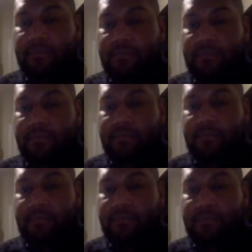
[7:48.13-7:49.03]

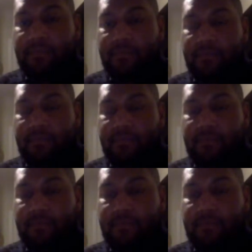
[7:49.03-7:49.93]

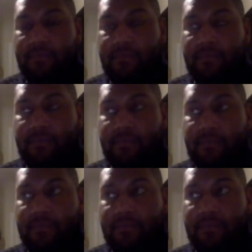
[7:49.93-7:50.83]

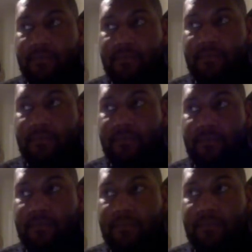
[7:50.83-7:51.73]

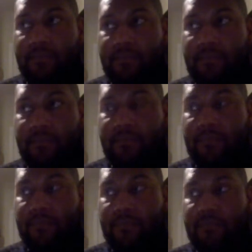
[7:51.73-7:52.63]

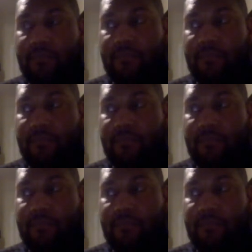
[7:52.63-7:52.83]
(silent)